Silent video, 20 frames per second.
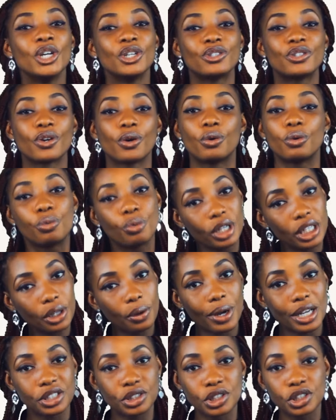So read the
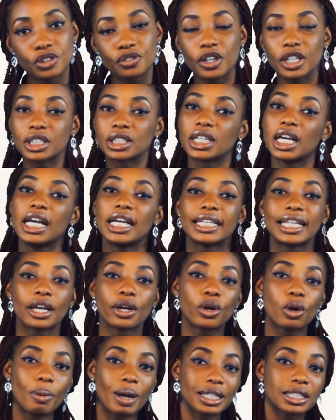questions first,
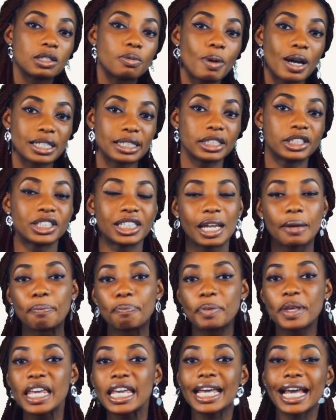then go back to the passage, then
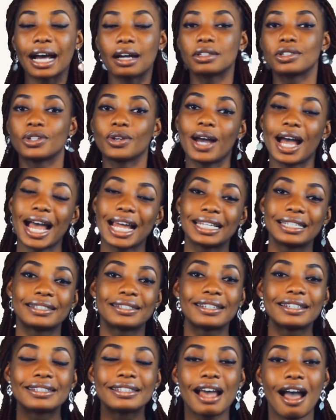pick out your
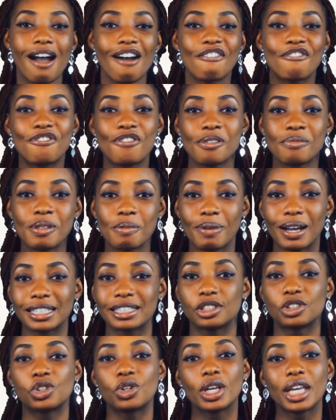answers from the
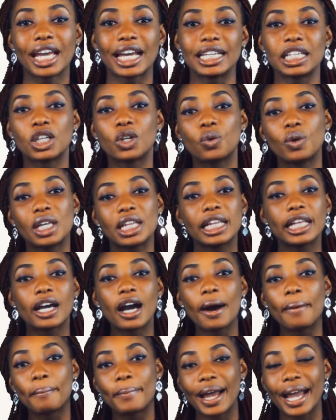passage so you can quickly
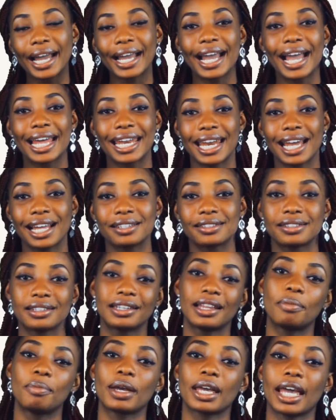come back and answer
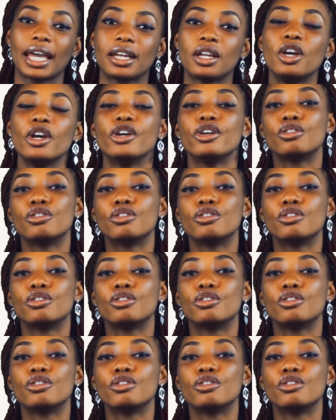them again.